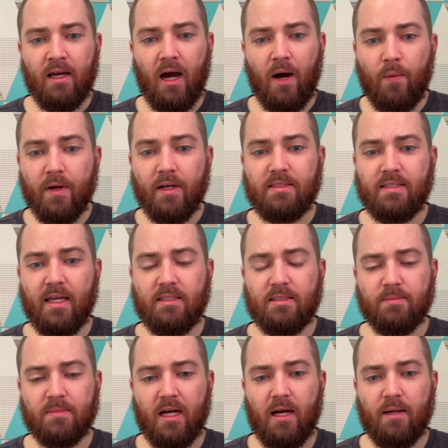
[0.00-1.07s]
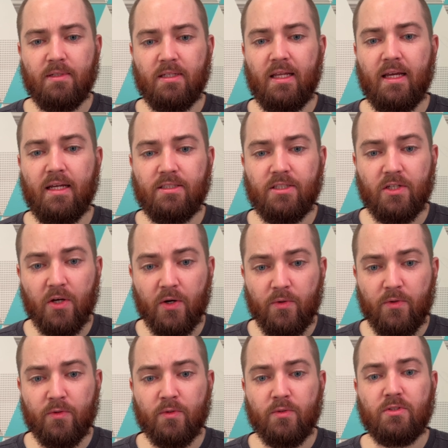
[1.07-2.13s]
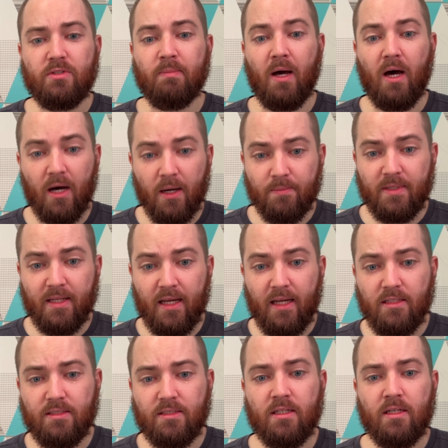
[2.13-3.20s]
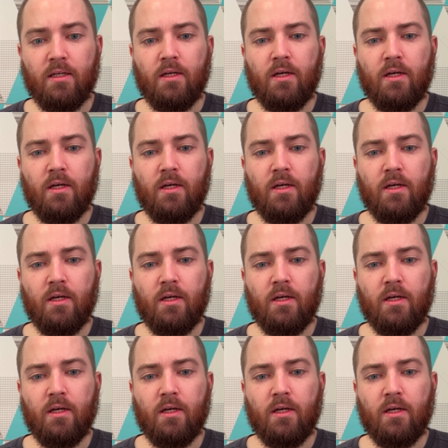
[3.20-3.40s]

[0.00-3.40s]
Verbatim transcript: I want to take some time today to go through some updates